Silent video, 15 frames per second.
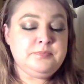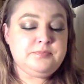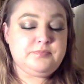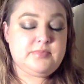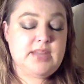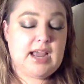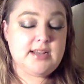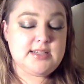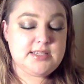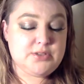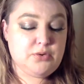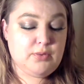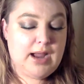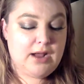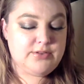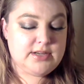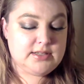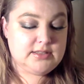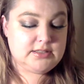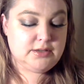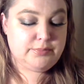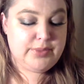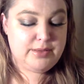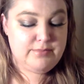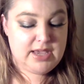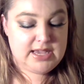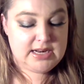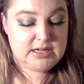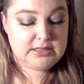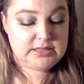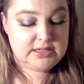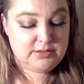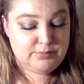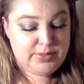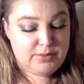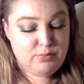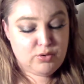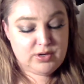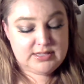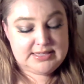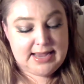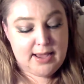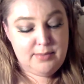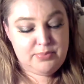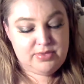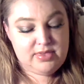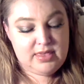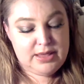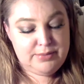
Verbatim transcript: that does ground it a little bit, make it a little bit more depth.